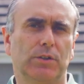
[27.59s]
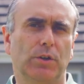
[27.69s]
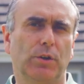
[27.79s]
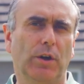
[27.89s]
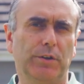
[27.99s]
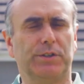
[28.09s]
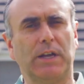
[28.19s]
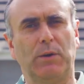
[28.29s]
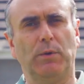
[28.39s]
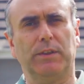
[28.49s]
To
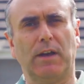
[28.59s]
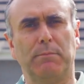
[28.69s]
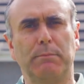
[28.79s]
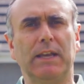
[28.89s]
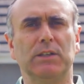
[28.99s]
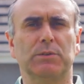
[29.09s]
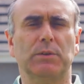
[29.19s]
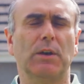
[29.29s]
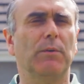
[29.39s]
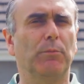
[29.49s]
understand what that means,
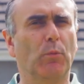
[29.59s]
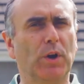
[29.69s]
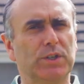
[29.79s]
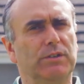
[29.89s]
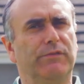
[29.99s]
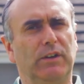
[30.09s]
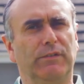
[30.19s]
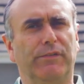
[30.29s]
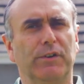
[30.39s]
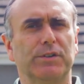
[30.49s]
watch the video
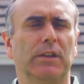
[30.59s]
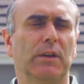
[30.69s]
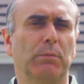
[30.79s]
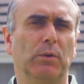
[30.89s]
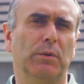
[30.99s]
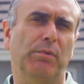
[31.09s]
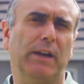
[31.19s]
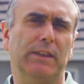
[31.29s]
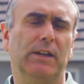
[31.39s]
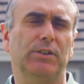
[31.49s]
first and then we're going to
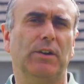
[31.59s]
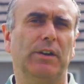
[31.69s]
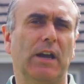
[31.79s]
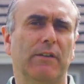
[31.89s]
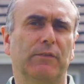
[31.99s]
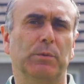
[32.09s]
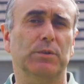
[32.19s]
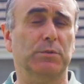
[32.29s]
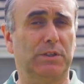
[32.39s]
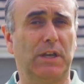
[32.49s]
break that down
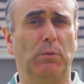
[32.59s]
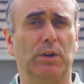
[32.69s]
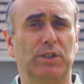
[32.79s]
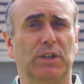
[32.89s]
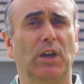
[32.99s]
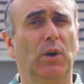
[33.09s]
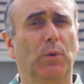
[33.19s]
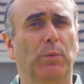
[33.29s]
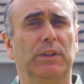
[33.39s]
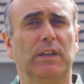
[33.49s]
afterwards, so stay watching
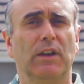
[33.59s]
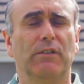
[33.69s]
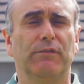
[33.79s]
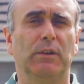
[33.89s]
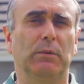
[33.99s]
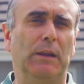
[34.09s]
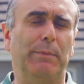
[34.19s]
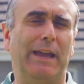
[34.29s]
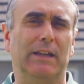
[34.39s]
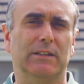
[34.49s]
when the video clip
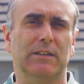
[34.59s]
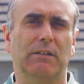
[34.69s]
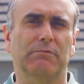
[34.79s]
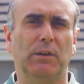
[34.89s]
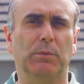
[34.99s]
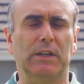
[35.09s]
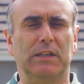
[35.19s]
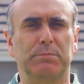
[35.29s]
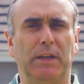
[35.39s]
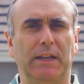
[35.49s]
ends. I really want to
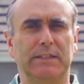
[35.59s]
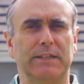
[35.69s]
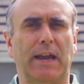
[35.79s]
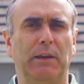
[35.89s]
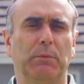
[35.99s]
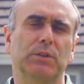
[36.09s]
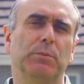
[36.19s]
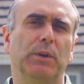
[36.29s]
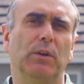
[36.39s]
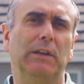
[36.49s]
explain exactly what's
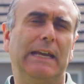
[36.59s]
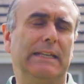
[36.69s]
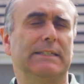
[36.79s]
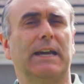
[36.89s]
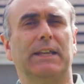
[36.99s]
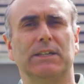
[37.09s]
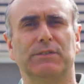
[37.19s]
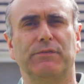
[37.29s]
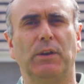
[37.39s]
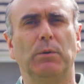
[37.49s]
going on inside
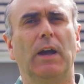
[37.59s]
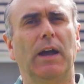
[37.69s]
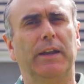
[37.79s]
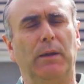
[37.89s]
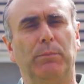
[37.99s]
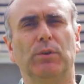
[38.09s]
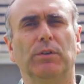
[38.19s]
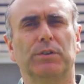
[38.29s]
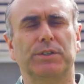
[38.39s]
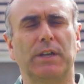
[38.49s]
this video and help you
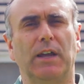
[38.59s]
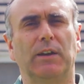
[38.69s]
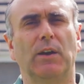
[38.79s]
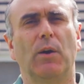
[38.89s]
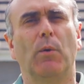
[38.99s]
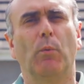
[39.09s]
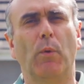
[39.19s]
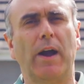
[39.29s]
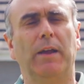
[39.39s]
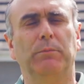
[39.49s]
understand
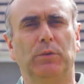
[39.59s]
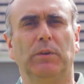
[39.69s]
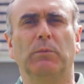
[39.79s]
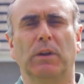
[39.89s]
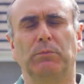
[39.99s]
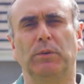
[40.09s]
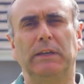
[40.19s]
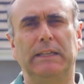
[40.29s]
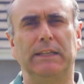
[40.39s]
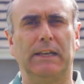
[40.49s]
why I'm doing what I'm
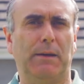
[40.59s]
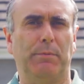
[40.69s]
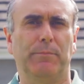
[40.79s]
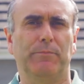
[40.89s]
doing in the clip.